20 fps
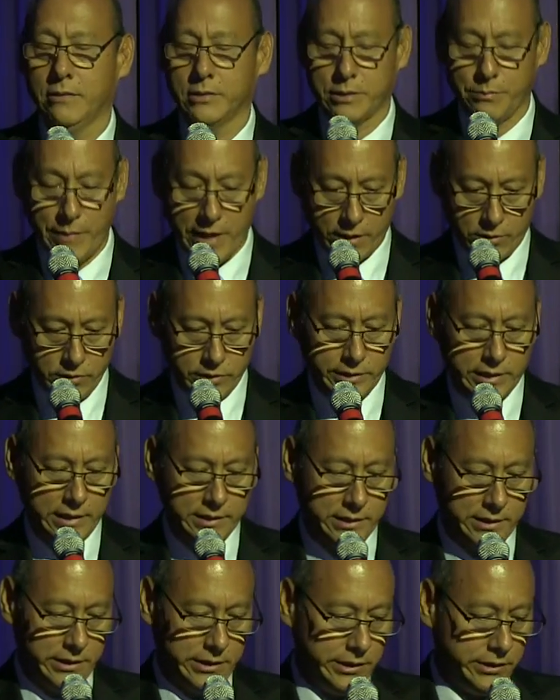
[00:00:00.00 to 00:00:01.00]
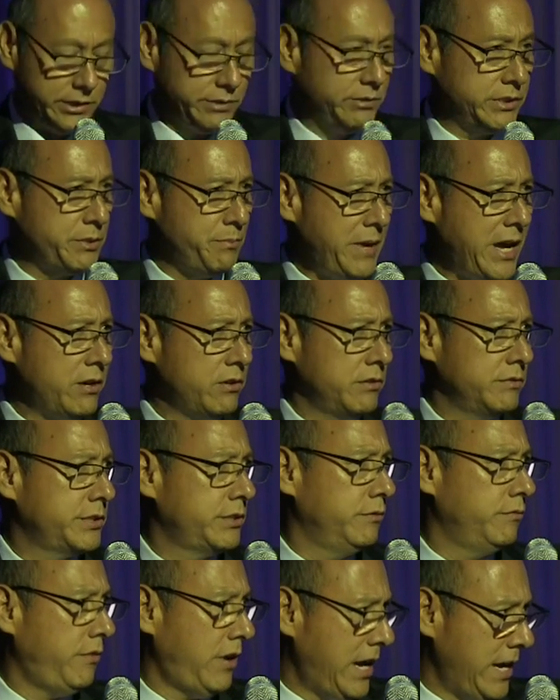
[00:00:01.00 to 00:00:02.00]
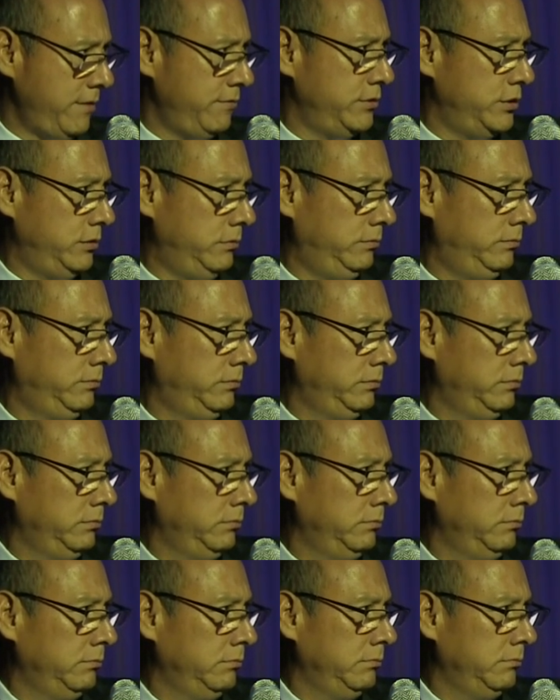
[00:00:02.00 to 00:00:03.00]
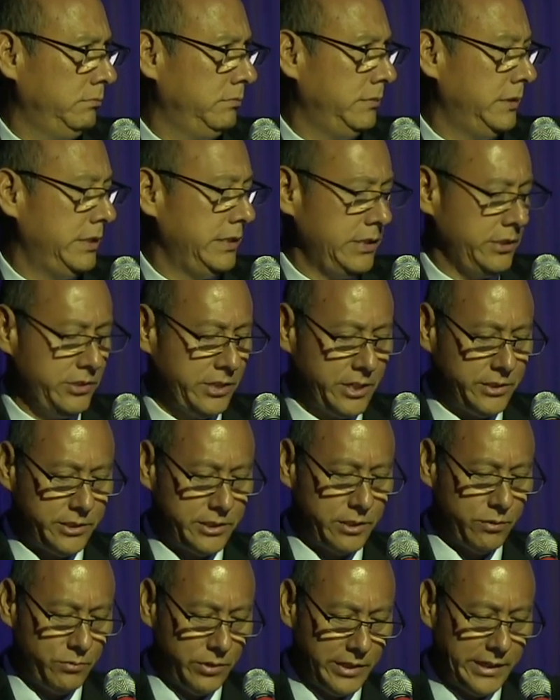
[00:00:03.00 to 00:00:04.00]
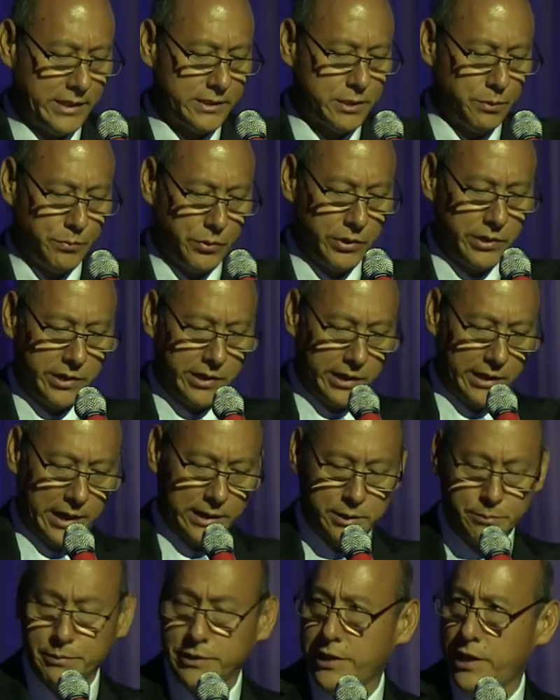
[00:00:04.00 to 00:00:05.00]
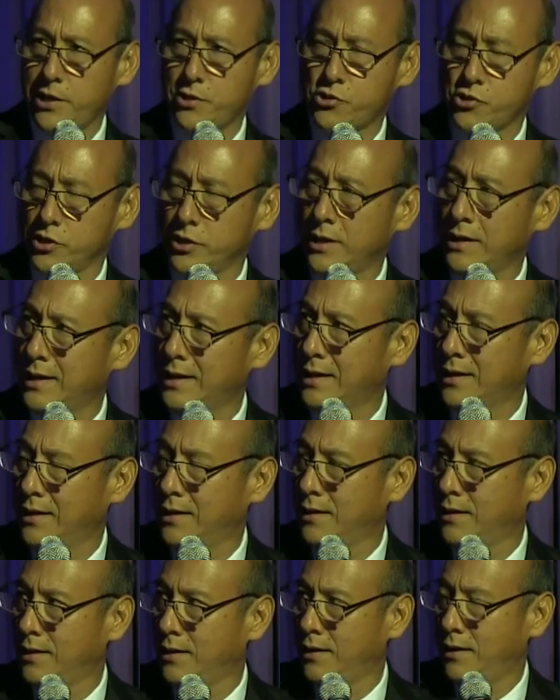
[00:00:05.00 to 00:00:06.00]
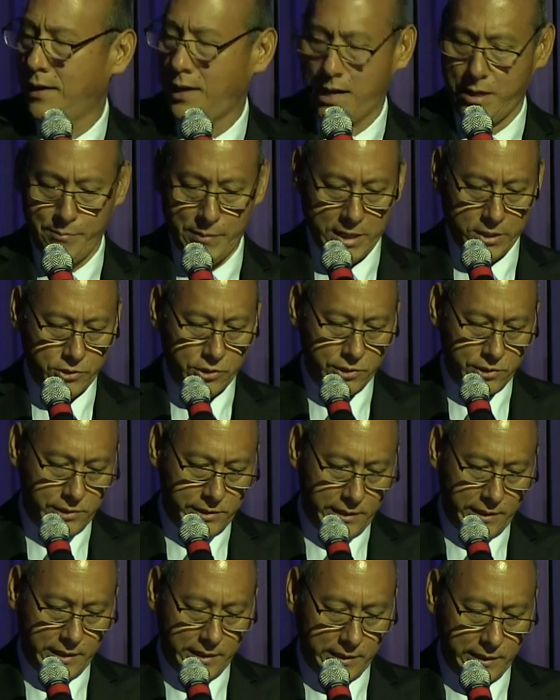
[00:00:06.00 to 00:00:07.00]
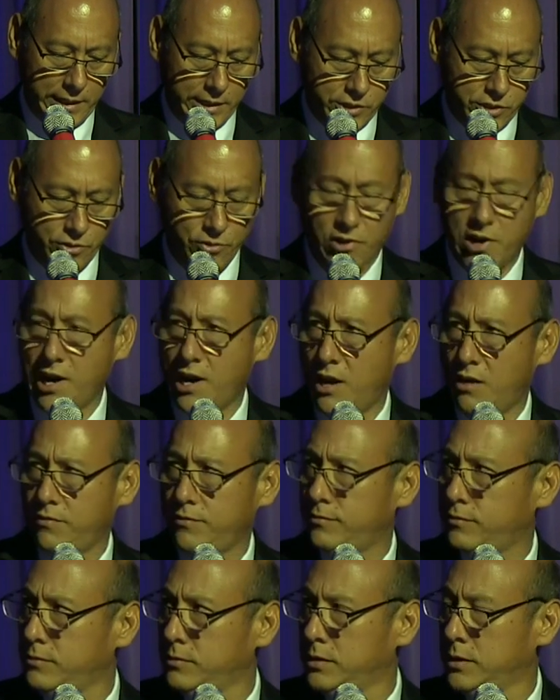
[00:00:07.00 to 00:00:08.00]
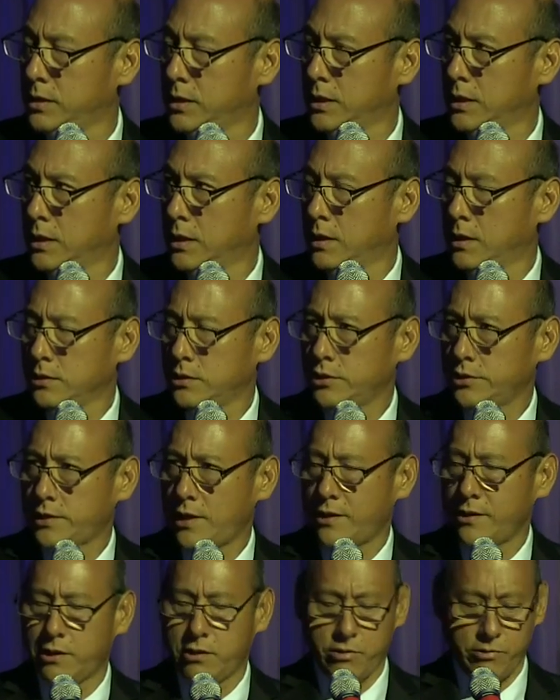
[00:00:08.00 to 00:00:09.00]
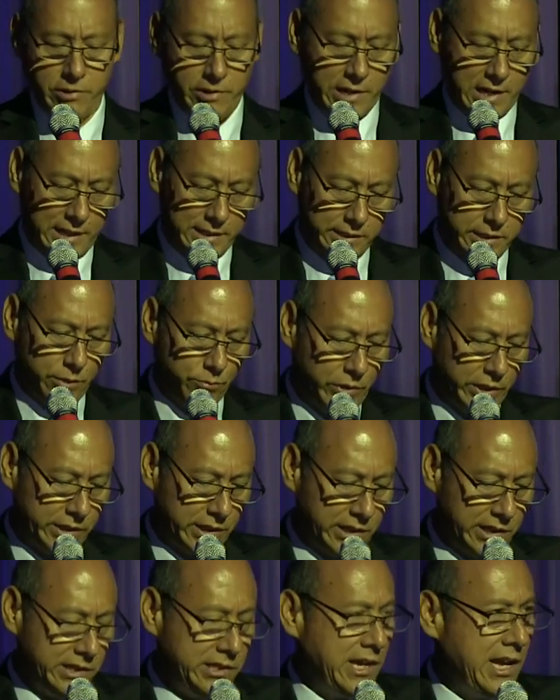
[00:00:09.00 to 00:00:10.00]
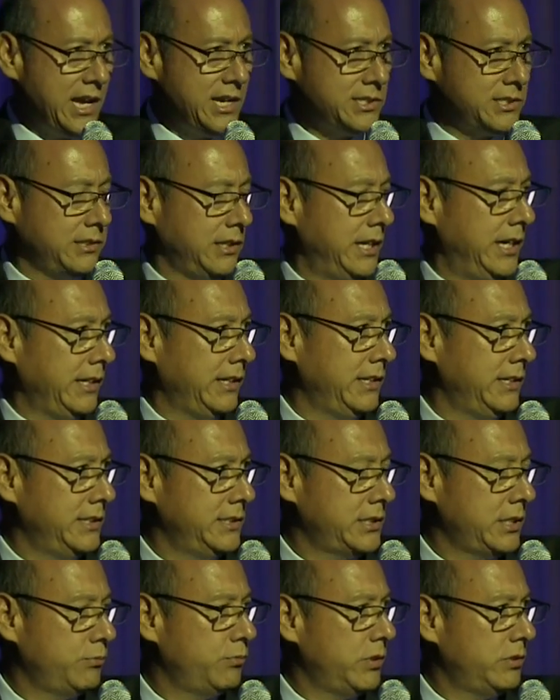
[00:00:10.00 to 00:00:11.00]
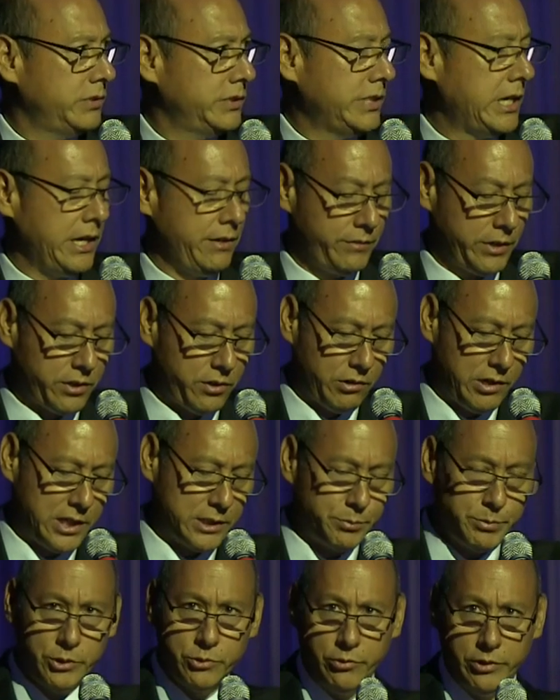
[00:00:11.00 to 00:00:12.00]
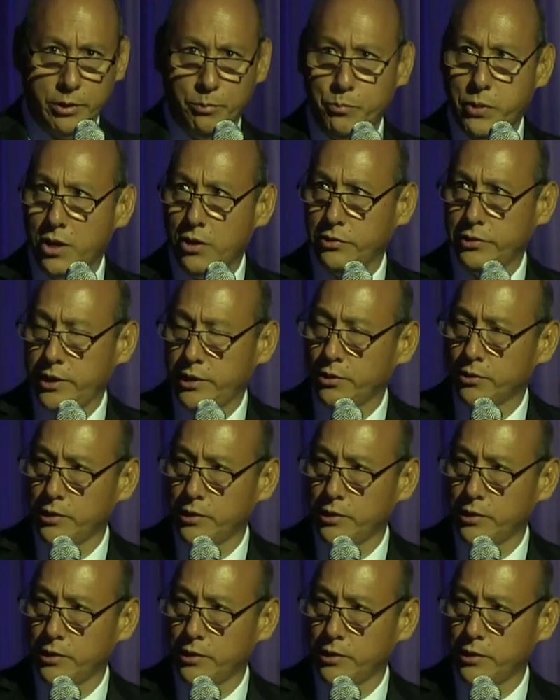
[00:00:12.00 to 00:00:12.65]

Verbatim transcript: It was a matter of sustenance, it was a matter of survival. And the judge said, Well, that's a pretty good explanation. I may just uh, let you off. Just out of curiosity, what did it taste like? And he said, Well, it was kind of a cross between a bald